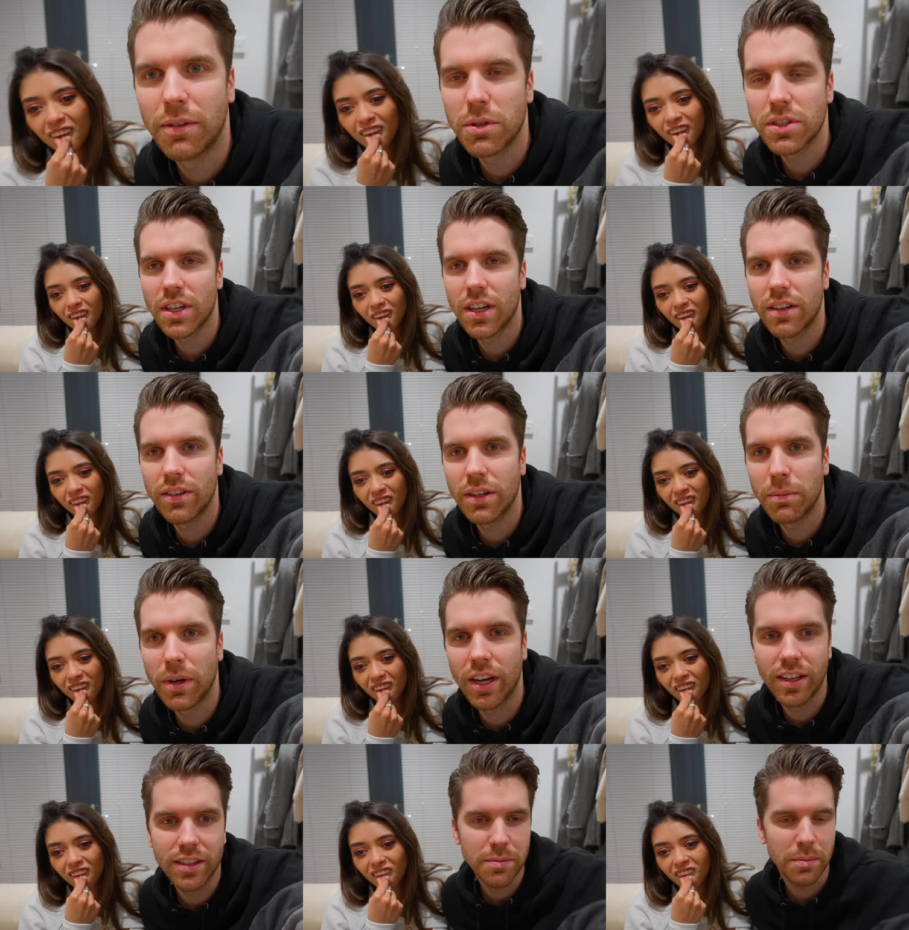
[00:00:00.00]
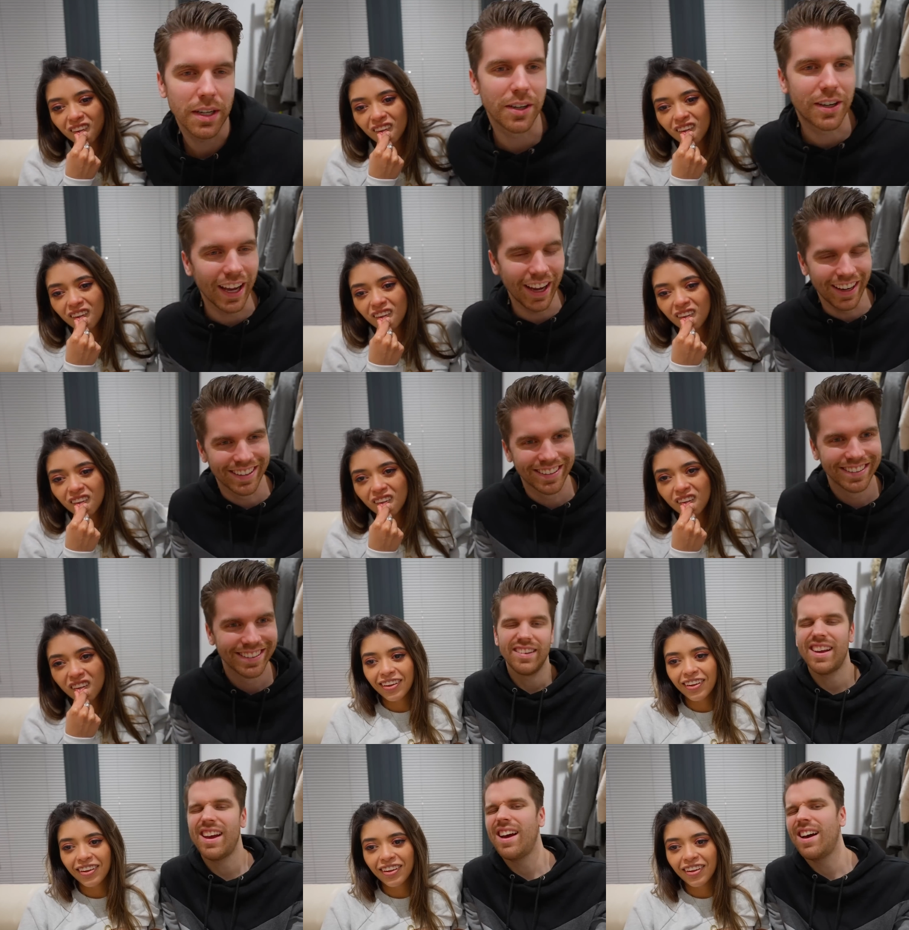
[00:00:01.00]
Speaker 1: that was not even my eyes, but okay.
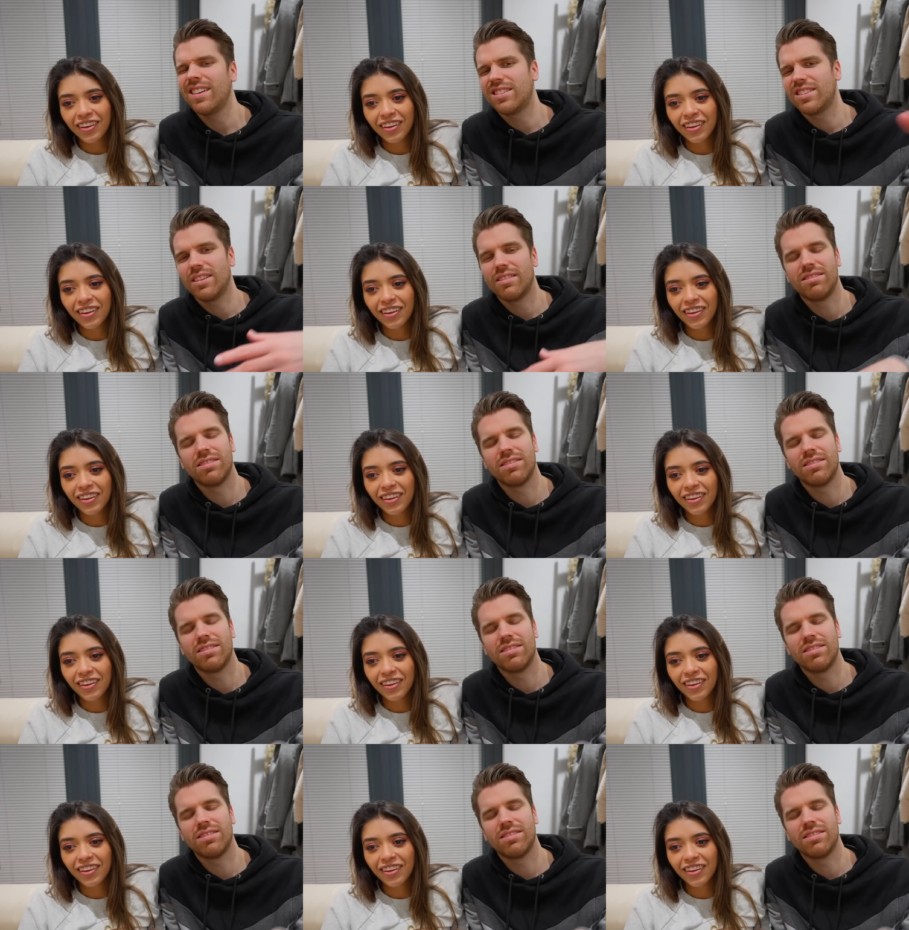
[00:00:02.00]
Yeah,